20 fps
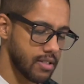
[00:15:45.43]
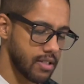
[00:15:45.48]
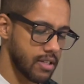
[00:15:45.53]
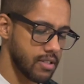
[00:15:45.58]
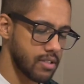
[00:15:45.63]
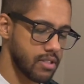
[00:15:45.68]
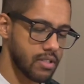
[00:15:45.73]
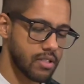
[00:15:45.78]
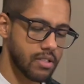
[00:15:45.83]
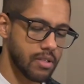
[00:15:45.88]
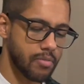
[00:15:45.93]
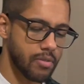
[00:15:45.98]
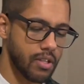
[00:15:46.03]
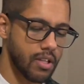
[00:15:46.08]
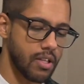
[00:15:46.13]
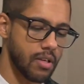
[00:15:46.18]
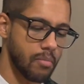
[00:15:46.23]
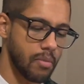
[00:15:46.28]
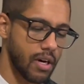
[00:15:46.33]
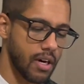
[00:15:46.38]
That's
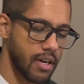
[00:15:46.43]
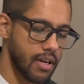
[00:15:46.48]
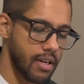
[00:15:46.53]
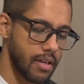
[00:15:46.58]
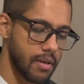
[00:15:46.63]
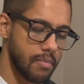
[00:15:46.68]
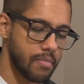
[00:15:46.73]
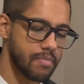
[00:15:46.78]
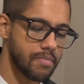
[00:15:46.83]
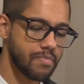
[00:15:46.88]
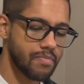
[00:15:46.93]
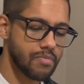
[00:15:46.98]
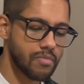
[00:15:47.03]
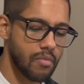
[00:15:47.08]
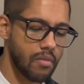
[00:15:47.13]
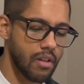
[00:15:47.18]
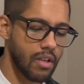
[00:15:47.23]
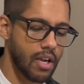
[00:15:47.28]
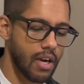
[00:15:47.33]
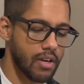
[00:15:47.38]
typically my
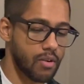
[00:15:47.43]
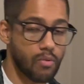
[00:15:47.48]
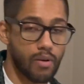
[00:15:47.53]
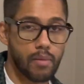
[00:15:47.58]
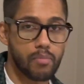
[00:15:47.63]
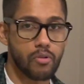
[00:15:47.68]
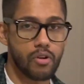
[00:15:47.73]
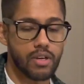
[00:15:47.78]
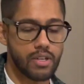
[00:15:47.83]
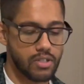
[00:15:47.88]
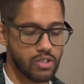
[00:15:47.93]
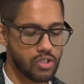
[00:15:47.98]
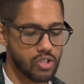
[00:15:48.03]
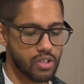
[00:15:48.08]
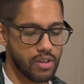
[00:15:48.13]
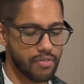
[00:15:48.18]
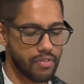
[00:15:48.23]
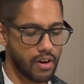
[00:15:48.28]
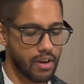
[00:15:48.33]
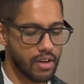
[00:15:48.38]
kind of rep range. I
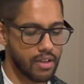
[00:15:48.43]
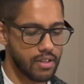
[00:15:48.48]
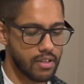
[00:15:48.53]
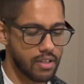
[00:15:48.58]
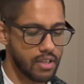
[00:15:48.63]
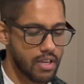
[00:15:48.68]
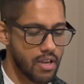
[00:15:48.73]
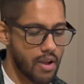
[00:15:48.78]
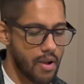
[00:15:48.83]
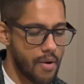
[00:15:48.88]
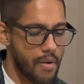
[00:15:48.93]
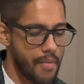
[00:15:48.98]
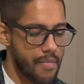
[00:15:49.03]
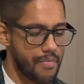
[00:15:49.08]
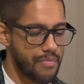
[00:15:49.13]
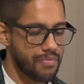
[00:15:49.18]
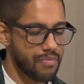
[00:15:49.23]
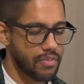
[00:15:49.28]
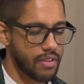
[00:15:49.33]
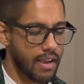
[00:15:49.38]
find,
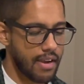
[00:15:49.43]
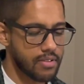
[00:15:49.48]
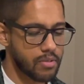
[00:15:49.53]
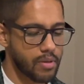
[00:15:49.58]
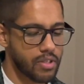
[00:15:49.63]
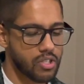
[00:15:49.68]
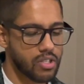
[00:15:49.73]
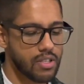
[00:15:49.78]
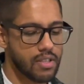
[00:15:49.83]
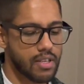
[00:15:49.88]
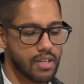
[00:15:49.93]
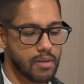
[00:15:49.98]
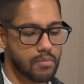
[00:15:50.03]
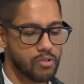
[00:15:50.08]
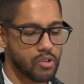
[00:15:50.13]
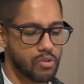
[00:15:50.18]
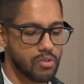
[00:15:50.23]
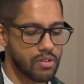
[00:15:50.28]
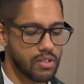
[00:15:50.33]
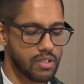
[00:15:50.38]
especially that I'm
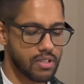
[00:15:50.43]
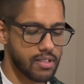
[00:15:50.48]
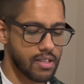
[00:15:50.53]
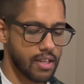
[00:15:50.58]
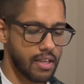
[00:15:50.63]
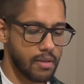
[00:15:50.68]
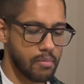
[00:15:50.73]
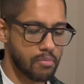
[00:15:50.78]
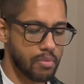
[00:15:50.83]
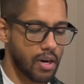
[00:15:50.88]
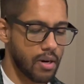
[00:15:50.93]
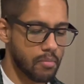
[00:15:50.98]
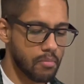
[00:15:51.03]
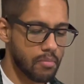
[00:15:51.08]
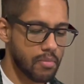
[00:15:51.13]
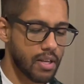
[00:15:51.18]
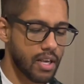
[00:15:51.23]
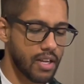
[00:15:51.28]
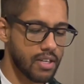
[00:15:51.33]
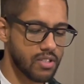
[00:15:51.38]
doing this light pump
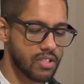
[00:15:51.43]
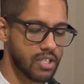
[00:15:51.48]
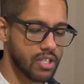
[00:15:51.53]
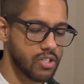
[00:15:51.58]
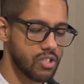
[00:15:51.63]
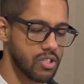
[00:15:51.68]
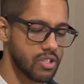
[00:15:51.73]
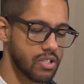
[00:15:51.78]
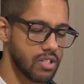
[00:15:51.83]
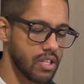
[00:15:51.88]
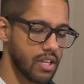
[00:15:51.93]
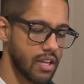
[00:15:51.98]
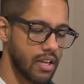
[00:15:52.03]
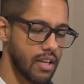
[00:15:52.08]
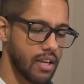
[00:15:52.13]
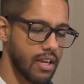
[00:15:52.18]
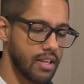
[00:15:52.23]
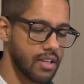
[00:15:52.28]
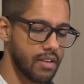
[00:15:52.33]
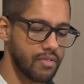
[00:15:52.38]
kind of session today,
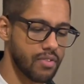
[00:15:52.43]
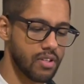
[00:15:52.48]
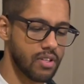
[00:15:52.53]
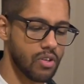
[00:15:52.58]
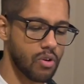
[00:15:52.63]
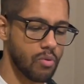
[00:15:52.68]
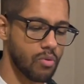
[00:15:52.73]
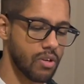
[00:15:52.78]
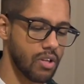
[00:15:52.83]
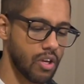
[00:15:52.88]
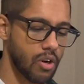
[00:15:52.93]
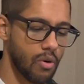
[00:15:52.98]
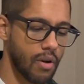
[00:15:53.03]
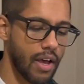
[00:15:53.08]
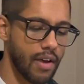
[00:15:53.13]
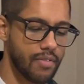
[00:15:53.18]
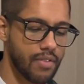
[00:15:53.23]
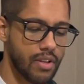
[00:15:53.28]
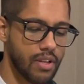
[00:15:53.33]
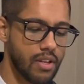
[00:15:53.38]
I definitely don't want to go
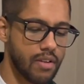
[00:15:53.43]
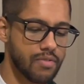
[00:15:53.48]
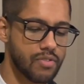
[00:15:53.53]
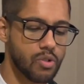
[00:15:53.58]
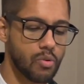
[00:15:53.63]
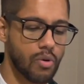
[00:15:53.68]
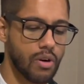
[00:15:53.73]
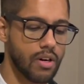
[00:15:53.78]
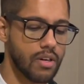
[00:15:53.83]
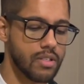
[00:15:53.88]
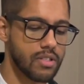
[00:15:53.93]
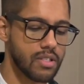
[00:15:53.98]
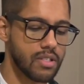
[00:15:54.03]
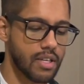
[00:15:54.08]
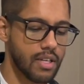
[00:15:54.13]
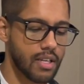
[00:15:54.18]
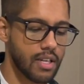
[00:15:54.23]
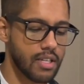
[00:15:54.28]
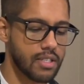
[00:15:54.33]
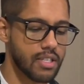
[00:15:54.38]
heavy enough to where it's
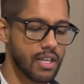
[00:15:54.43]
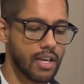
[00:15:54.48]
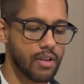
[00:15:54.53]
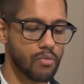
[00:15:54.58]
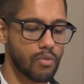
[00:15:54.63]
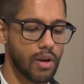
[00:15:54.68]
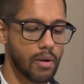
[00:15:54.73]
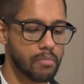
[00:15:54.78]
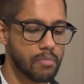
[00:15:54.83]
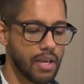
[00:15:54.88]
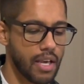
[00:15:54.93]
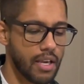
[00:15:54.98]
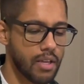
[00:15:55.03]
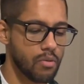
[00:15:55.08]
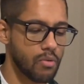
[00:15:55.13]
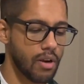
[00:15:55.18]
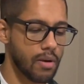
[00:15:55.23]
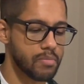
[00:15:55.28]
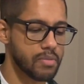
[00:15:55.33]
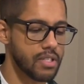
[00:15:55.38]
like a 10 rep, 8
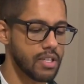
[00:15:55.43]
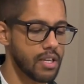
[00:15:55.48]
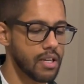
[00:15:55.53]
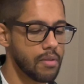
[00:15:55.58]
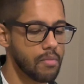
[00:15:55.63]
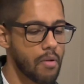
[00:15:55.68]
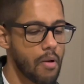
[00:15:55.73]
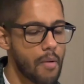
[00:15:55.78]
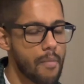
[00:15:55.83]
rep set.